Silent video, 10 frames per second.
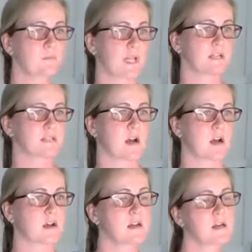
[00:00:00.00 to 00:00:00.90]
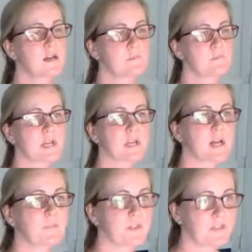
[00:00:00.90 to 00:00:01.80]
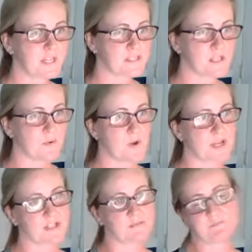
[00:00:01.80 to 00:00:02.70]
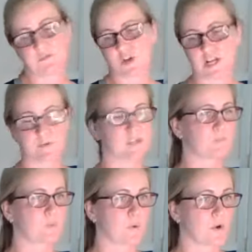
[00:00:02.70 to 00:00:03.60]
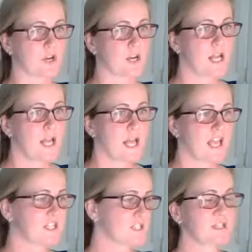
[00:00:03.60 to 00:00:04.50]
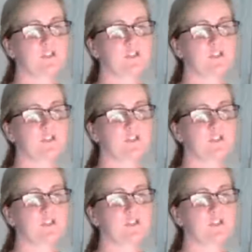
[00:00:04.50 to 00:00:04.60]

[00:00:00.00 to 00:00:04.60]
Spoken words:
Play a song, pick a couple things that you want to try to explore, and just